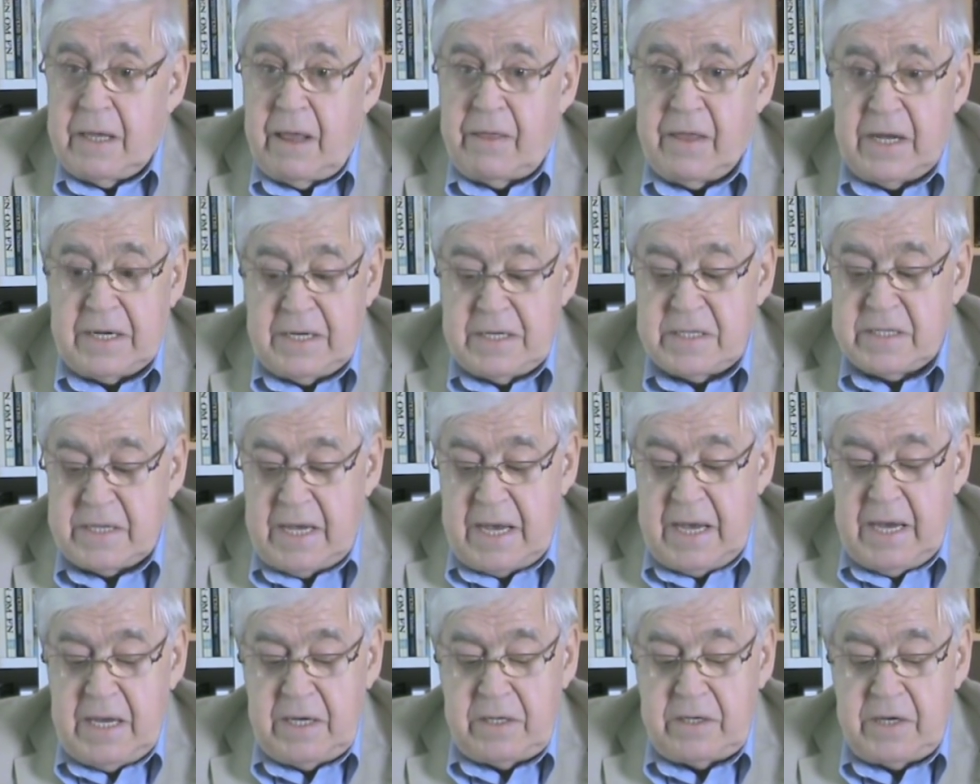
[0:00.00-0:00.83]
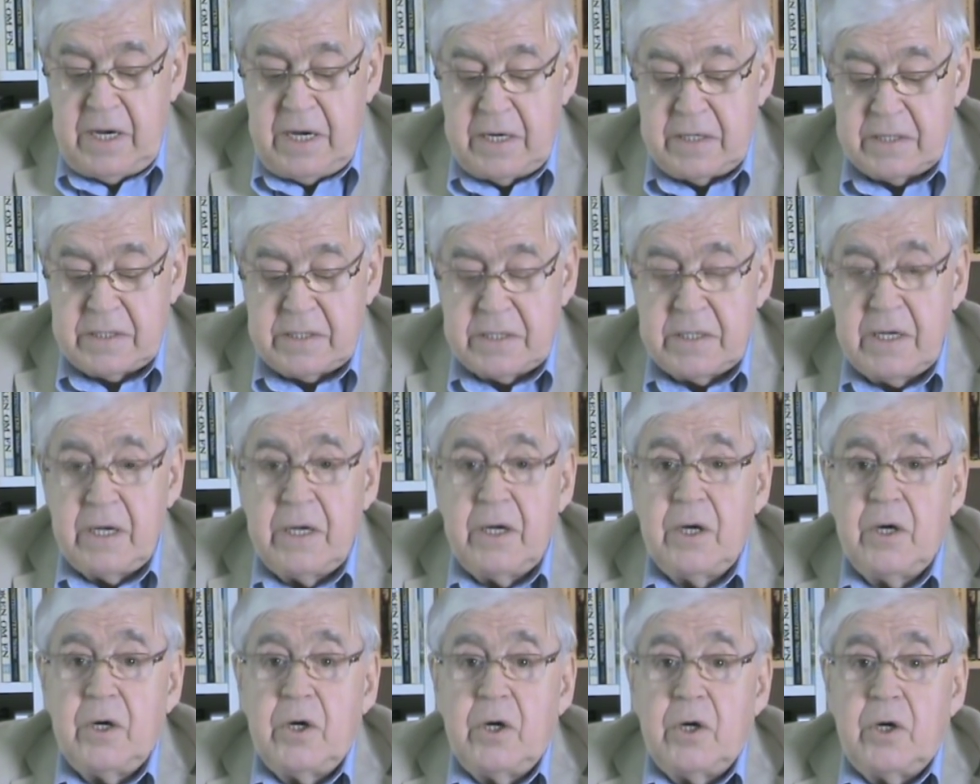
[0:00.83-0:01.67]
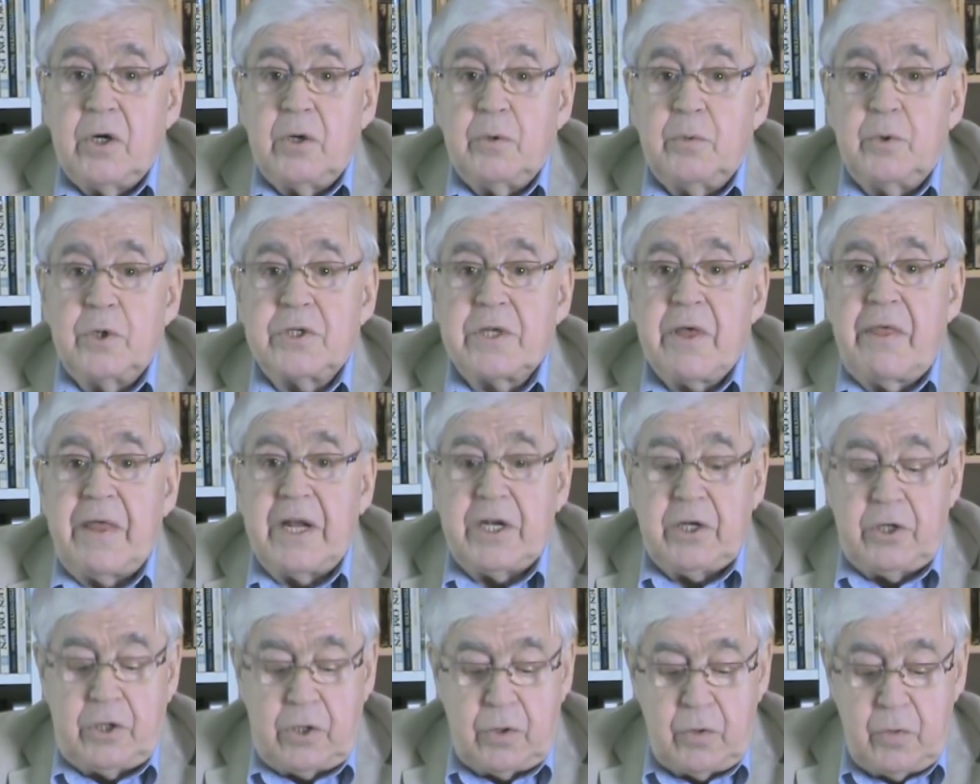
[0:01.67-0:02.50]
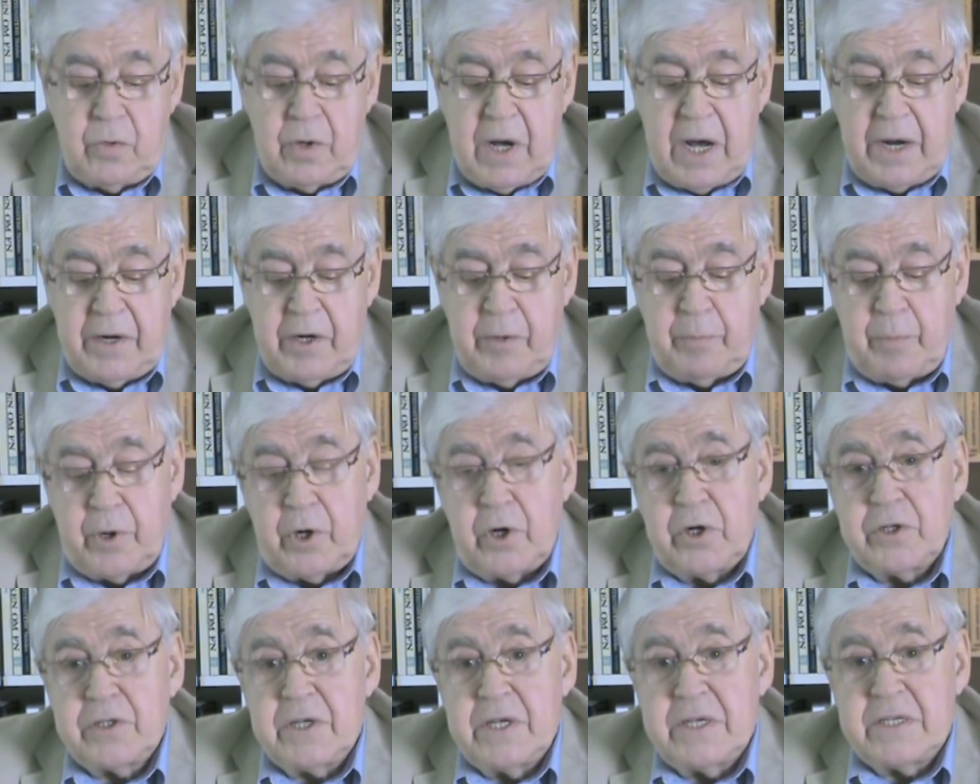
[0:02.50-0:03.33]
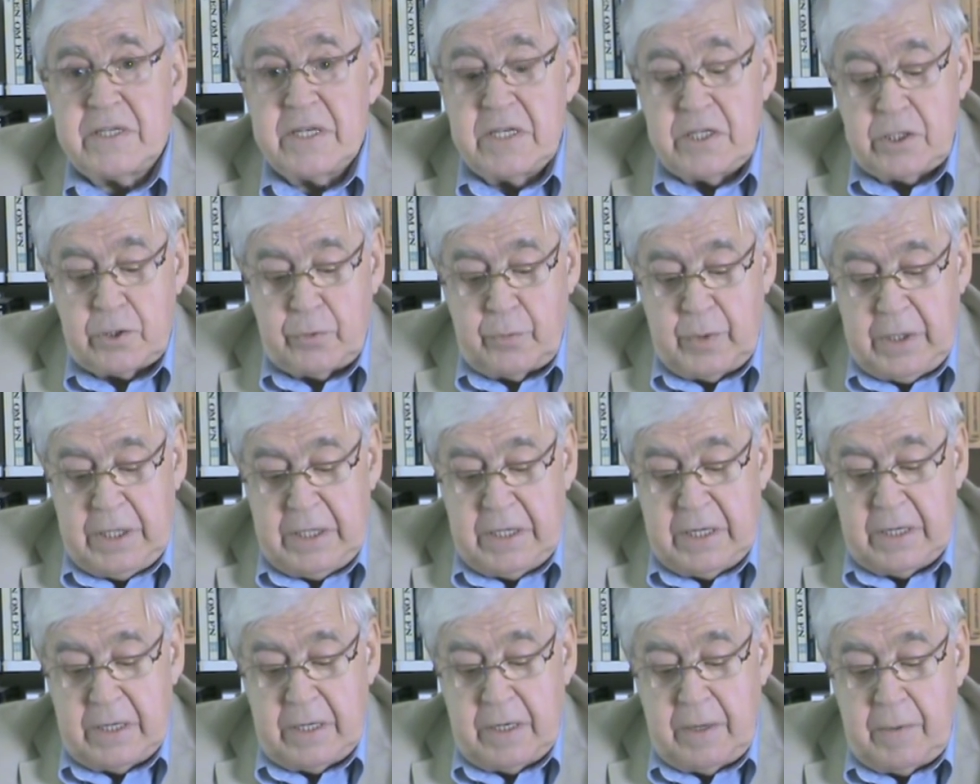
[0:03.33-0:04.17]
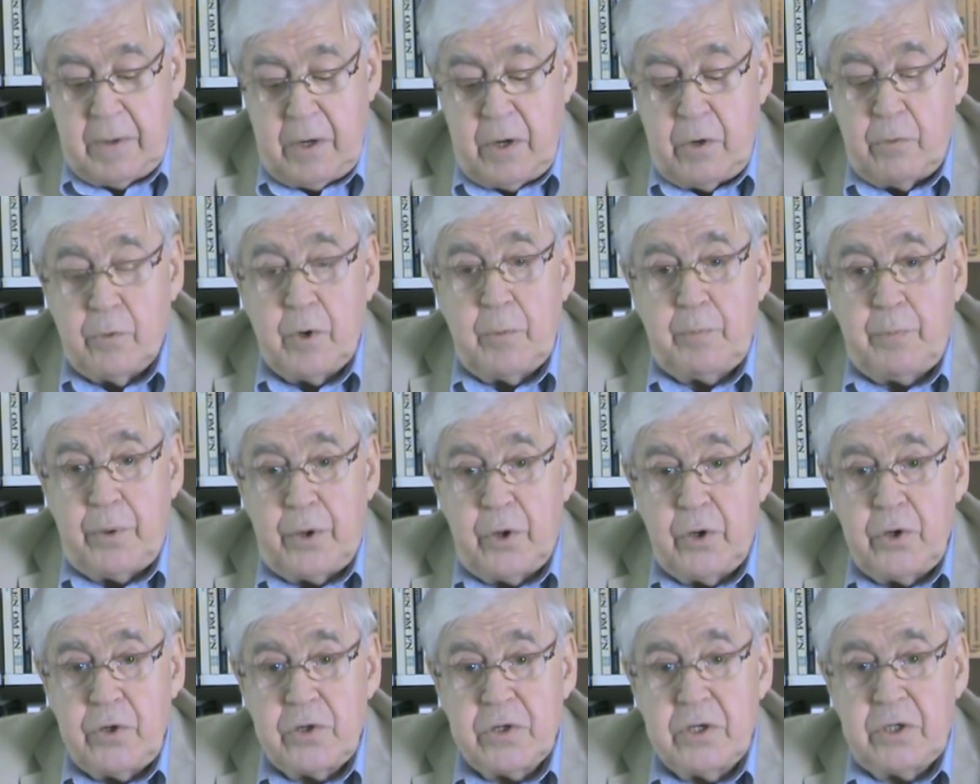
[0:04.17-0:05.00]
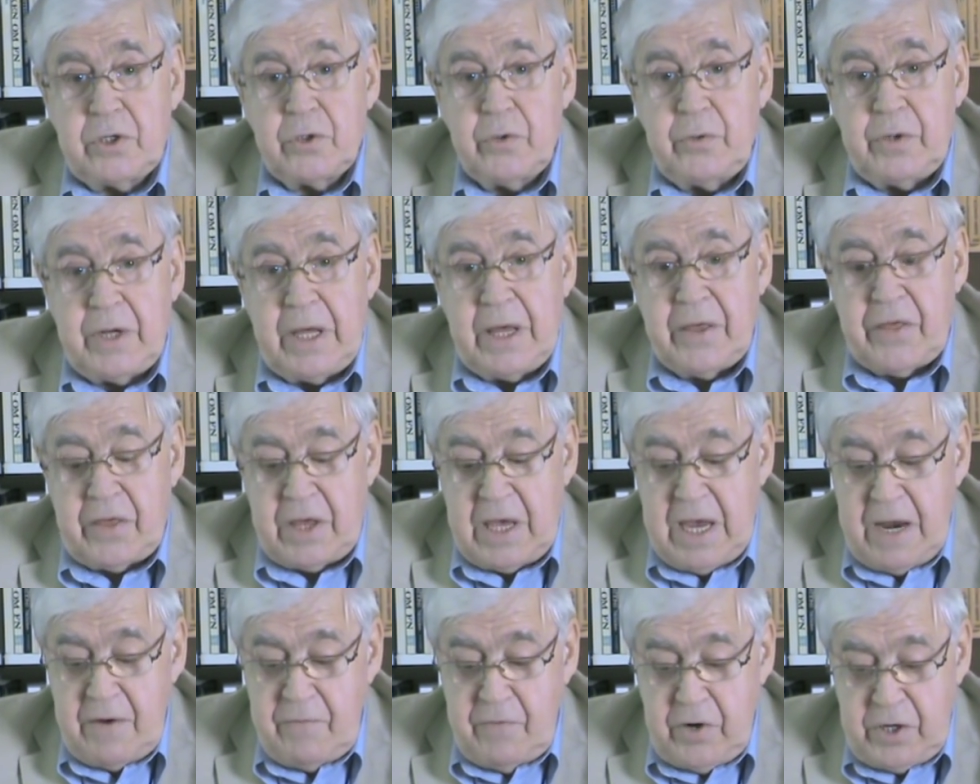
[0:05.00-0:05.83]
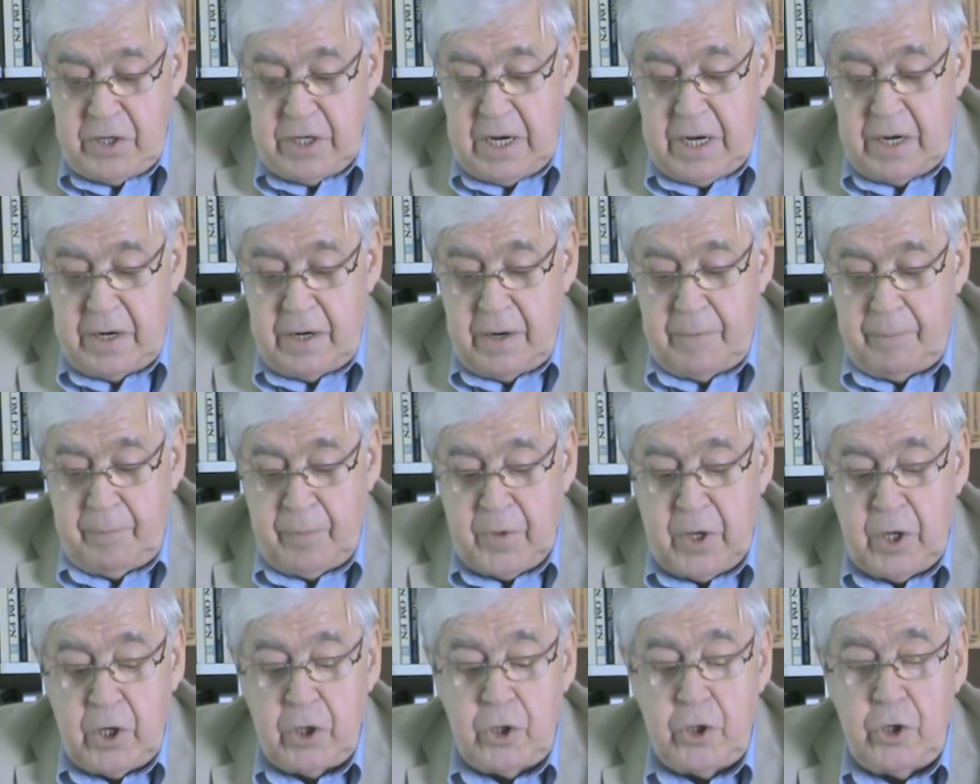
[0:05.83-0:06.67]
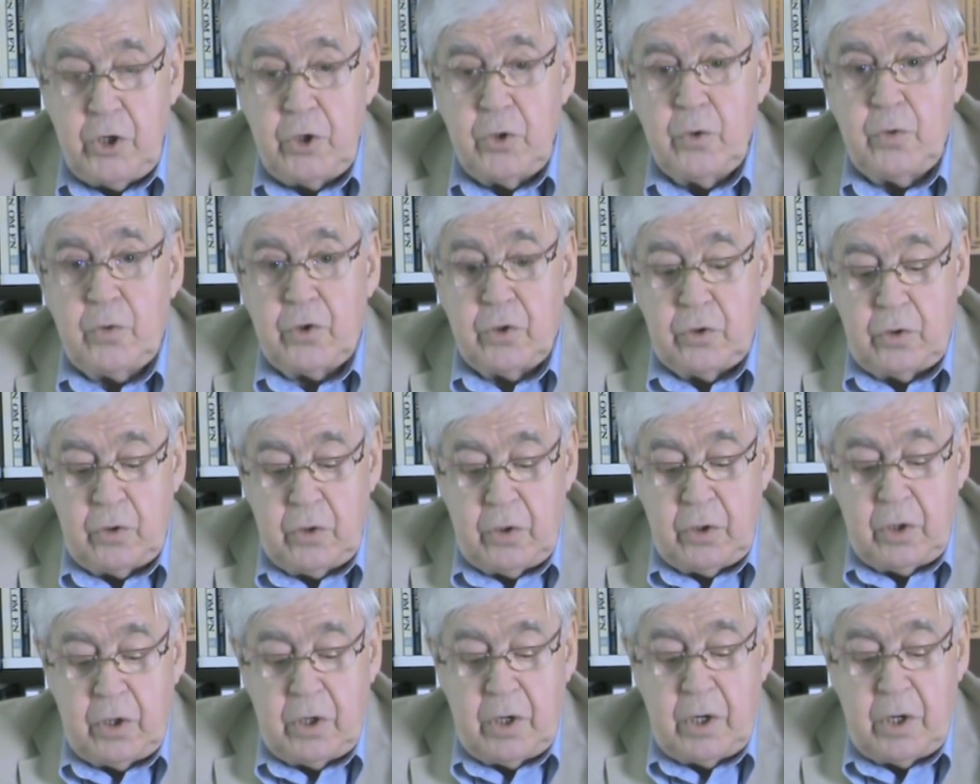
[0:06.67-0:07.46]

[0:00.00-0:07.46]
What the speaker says: that is 8 years, was that 200 persons in Sweden were poisoned to death every year due to